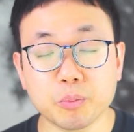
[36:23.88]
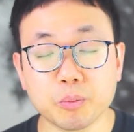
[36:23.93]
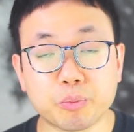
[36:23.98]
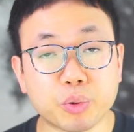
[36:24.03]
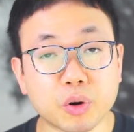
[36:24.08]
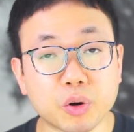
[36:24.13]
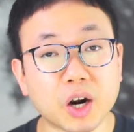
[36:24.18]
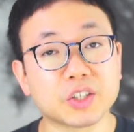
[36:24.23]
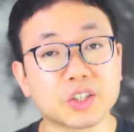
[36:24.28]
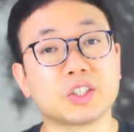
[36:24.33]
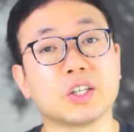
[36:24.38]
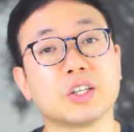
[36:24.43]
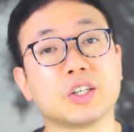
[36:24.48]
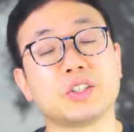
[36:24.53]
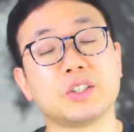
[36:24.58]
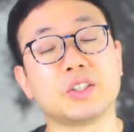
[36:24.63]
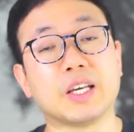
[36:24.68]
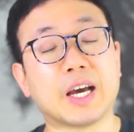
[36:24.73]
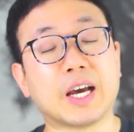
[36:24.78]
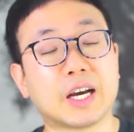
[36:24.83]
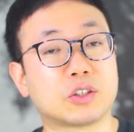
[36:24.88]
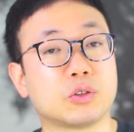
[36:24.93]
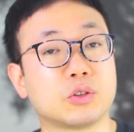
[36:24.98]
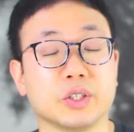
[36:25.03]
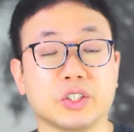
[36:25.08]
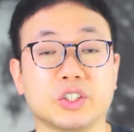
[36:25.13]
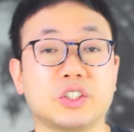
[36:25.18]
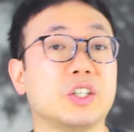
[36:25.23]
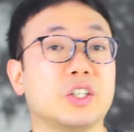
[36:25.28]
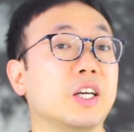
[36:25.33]
process the actual
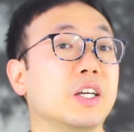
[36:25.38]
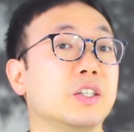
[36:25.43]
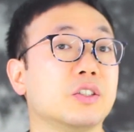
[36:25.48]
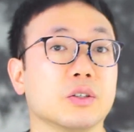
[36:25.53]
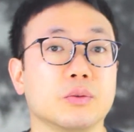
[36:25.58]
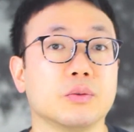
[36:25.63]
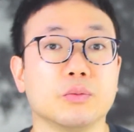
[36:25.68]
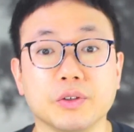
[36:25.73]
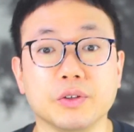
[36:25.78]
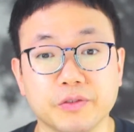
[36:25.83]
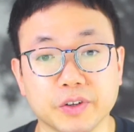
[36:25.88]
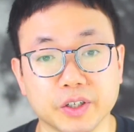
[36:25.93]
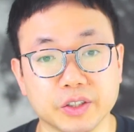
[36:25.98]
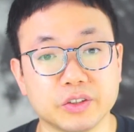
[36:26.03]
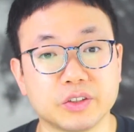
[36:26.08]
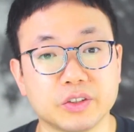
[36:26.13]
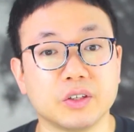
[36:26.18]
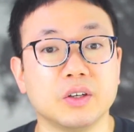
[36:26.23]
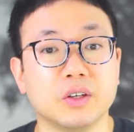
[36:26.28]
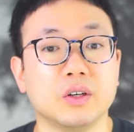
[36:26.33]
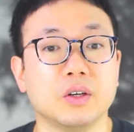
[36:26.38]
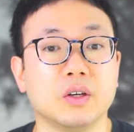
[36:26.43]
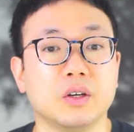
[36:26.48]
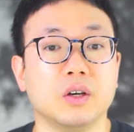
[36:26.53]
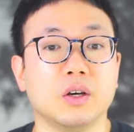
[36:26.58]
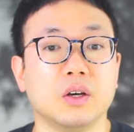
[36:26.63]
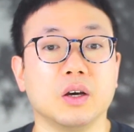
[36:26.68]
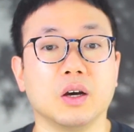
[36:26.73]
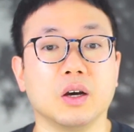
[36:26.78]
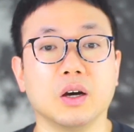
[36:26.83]
exchange and refunds.
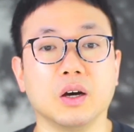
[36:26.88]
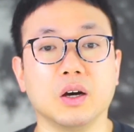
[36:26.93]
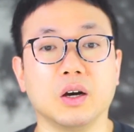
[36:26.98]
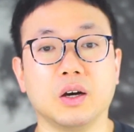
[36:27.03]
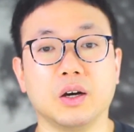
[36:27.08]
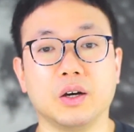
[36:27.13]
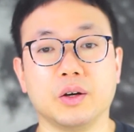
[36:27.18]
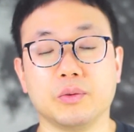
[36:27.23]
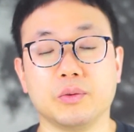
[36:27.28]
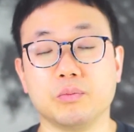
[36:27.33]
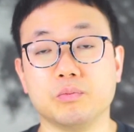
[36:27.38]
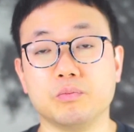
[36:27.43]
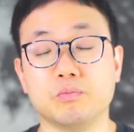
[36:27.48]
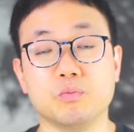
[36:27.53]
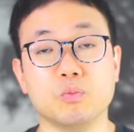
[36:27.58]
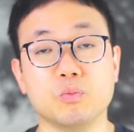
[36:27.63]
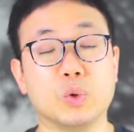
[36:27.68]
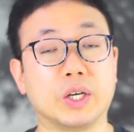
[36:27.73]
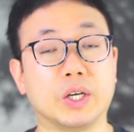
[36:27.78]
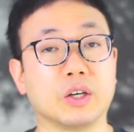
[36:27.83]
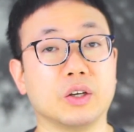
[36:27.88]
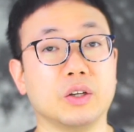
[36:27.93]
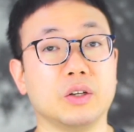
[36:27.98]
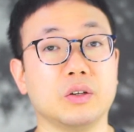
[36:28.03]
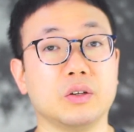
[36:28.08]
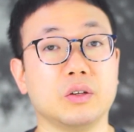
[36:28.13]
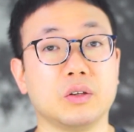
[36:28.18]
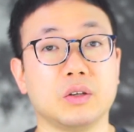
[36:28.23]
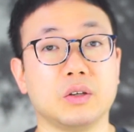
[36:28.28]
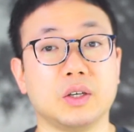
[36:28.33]
We
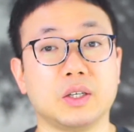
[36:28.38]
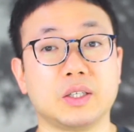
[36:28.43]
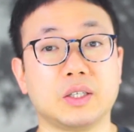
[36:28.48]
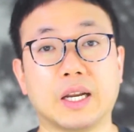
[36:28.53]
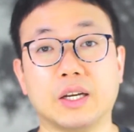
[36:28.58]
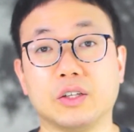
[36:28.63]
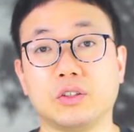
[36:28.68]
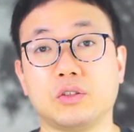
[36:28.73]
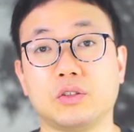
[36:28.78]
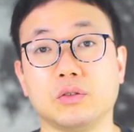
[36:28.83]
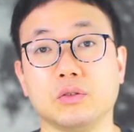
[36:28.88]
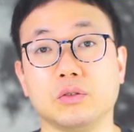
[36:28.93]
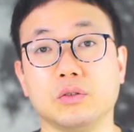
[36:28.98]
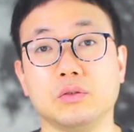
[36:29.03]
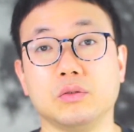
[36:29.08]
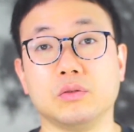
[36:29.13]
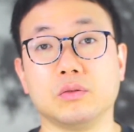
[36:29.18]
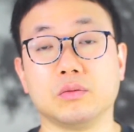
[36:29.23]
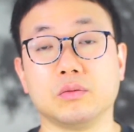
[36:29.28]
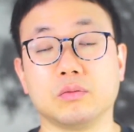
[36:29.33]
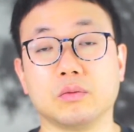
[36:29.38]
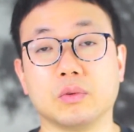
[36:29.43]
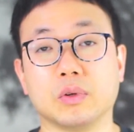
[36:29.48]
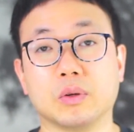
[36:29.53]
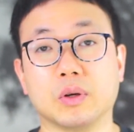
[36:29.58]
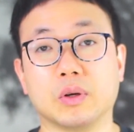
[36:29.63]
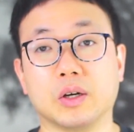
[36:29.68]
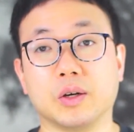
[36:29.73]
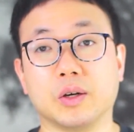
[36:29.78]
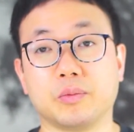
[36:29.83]
can get it to
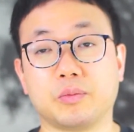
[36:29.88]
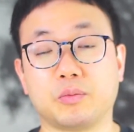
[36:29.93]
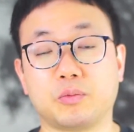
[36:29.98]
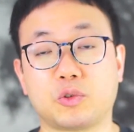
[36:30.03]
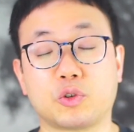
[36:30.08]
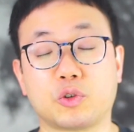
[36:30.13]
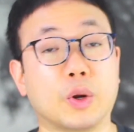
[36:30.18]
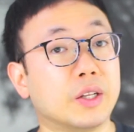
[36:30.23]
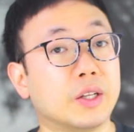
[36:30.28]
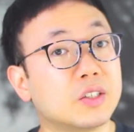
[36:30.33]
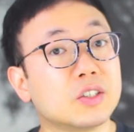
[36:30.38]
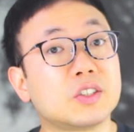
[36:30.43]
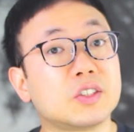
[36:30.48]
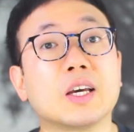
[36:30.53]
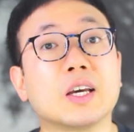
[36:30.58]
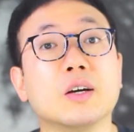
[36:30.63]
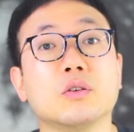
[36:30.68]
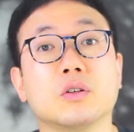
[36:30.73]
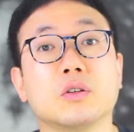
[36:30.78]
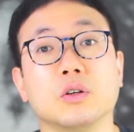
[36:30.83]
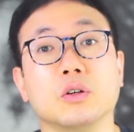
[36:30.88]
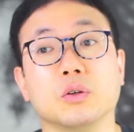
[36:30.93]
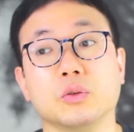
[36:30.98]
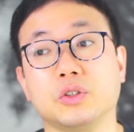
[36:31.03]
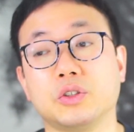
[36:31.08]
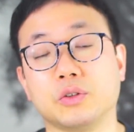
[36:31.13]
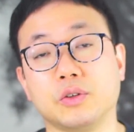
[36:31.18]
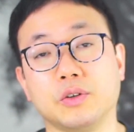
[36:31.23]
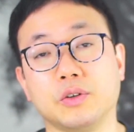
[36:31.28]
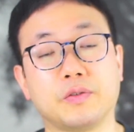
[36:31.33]
create discount codes.
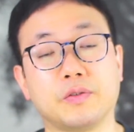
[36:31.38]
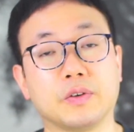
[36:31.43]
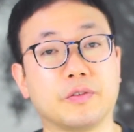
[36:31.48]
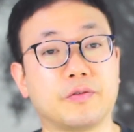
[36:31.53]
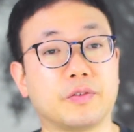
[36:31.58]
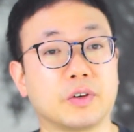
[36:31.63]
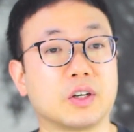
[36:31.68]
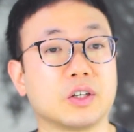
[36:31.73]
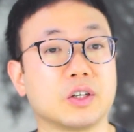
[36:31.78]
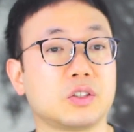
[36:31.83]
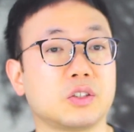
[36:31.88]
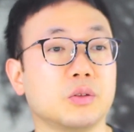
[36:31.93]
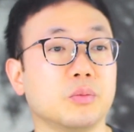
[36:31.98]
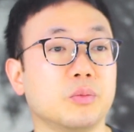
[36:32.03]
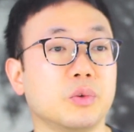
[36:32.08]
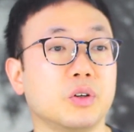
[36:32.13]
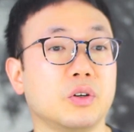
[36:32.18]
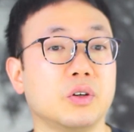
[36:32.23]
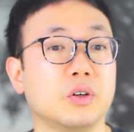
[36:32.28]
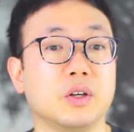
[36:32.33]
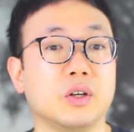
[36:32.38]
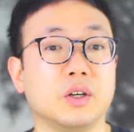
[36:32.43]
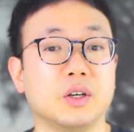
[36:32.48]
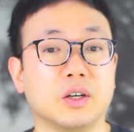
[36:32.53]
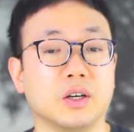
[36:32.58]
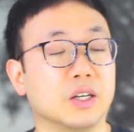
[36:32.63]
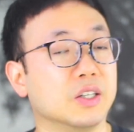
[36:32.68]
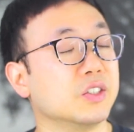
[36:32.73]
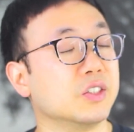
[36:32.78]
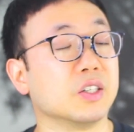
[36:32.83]
So if a customer
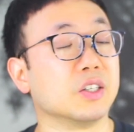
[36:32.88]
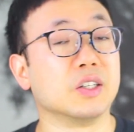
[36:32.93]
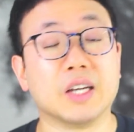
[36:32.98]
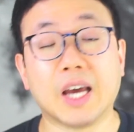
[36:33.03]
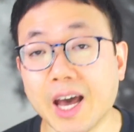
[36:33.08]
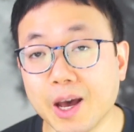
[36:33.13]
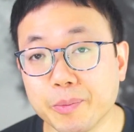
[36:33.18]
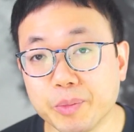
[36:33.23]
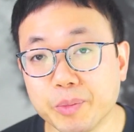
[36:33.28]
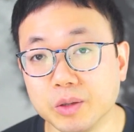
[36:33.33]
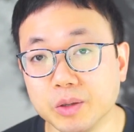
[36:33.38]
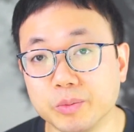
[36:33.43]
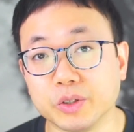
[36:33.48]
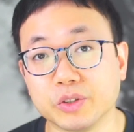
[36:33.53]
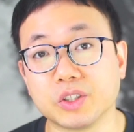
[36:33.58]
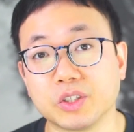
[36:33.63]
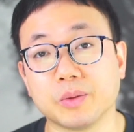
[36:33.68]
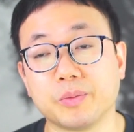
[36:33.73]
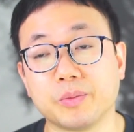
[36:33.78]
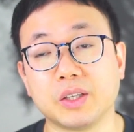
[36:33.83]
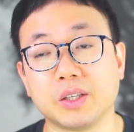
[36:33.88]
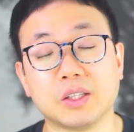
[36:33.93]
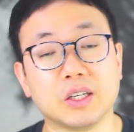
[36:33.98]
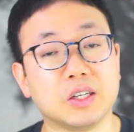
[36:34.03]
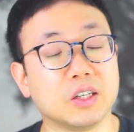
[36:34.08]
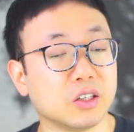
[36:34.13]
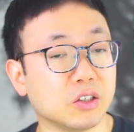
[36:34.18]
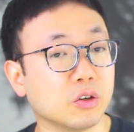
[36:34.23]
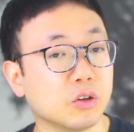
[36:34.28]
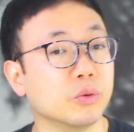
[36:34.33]
is unhappy about something, then
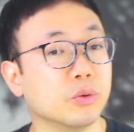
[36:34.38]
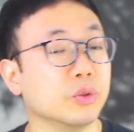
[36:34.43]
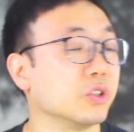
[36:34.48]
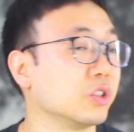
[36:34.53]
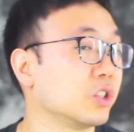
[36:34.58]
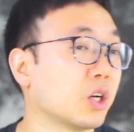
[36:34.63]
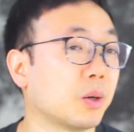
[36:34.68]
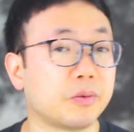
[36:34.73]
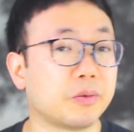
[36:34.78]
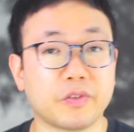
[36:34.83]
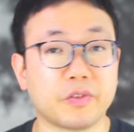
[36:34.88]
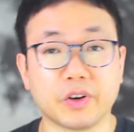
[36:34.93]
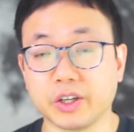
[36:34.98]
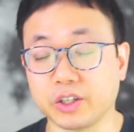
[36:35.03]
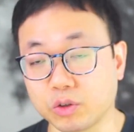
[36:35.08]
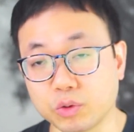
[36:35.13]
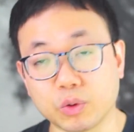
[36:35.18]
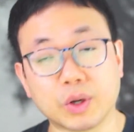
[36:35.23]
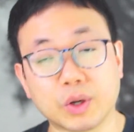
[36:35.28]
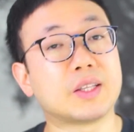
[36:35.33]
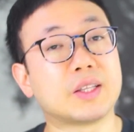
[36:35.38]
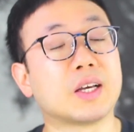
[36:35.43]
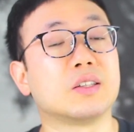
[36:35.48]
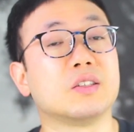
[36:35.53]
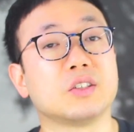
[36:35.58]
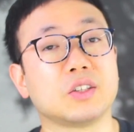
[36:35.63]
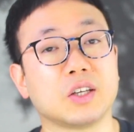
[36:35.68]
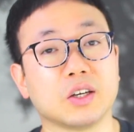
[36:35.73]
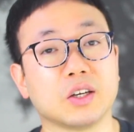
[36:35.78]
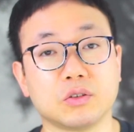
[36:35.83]
you can go into Shopify, create that
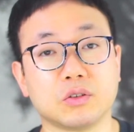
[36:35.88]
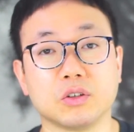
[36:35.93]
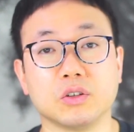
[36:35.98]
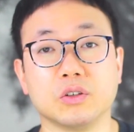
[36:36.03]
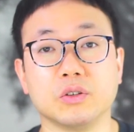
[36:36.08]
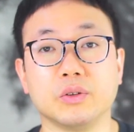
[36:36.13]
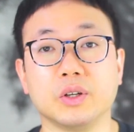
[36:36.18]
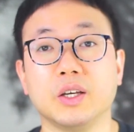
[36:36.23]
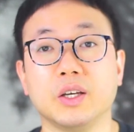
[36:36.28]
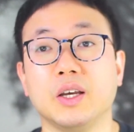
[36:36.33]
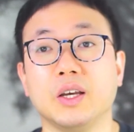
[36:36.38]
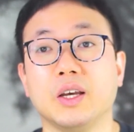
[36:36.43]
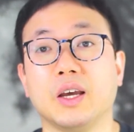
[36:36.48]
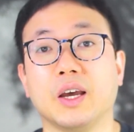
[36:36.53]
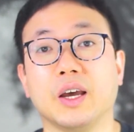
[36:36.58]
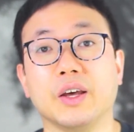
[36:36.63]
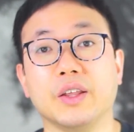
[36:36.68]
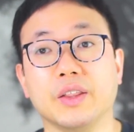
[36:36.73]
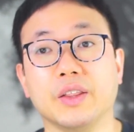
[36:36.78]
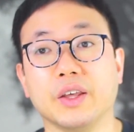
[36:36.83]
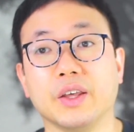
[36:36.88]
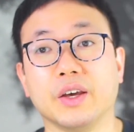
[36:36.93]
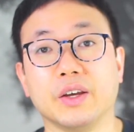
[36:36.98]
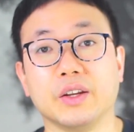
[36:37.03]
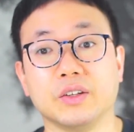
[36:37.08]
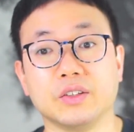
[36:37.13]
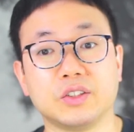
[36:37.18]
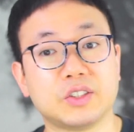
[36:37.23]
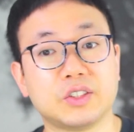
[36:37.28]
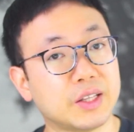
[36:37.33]
discount code, and
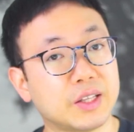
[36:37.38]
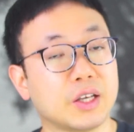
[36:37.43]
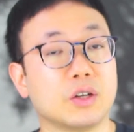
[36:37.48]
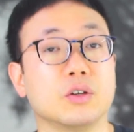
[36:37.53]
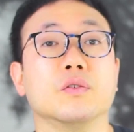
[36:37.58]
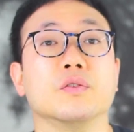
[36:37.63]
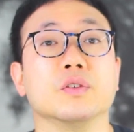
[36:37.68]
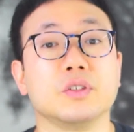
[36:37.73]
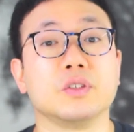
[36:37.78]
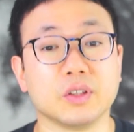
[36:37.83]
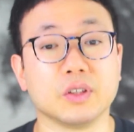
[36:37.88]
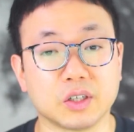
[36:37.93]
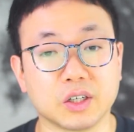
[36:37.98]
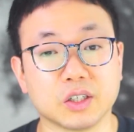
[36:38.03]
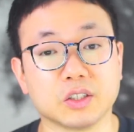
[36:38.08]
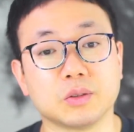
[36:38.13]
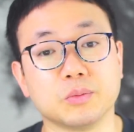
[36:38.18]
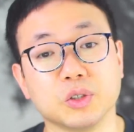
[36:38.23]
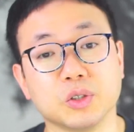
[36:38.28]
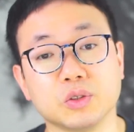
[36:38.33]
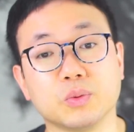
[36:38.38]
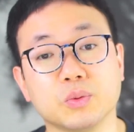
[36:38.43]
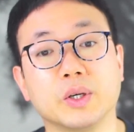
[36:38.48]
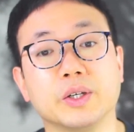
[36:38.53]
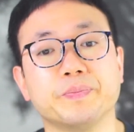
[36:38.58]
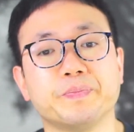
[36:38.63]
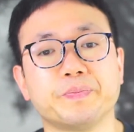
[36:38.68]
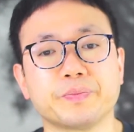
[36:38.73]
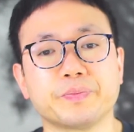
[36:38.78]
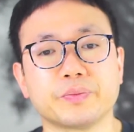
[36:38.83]
then send that over to the customer as well.